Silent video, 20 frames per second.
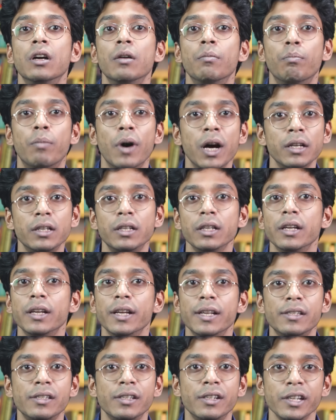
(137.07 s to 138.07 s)
but
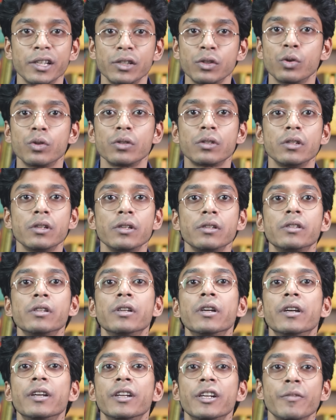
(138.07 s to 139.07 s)
its resources
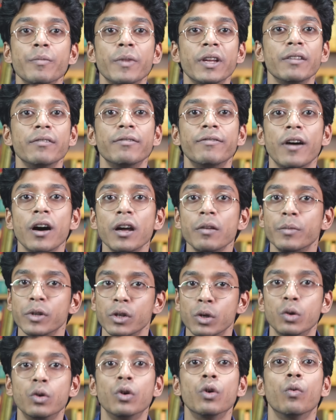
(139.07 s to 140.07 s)
remain far
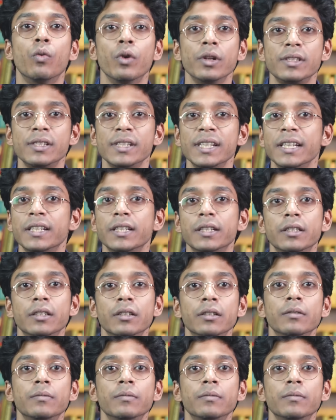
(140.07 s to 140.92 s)
below what's needed.